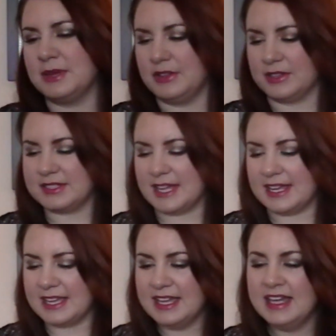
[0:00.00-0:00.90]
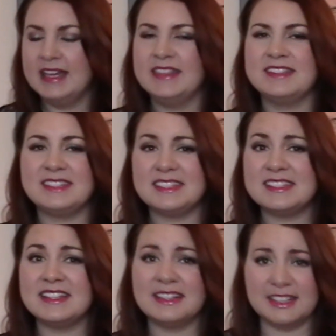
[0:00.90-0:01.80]
what it looks like. This
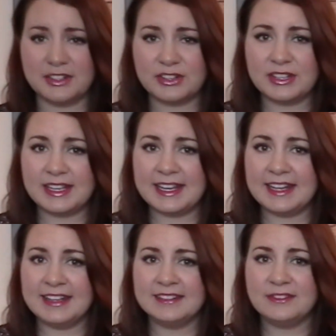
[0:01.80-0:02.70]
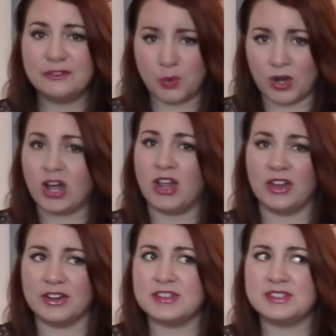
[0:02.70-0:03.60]
is literally
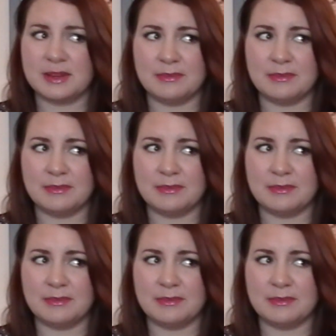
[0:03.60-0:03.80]
$4,